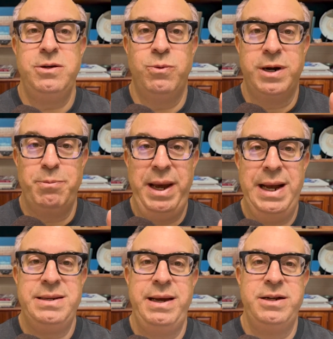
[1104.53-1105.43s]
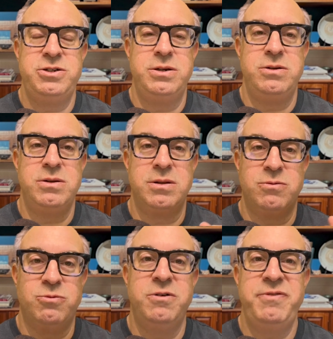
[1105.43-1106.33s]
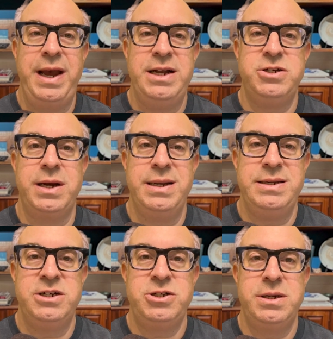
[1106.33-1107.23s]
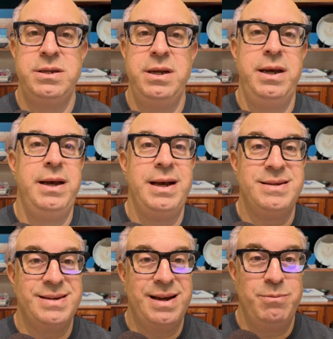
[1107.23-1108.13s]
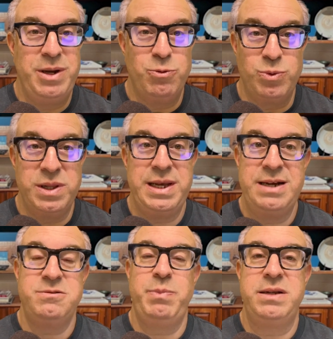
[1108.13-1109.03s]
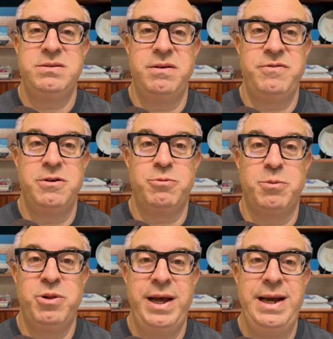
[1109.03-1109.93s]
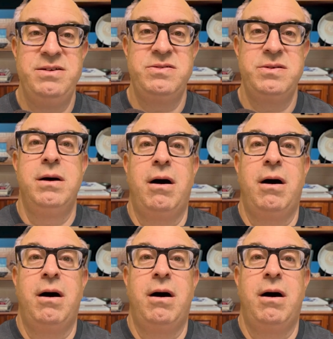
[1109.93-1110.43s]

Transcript: You want to pay attention to the roof age and condition, as it can be really expensive to replace.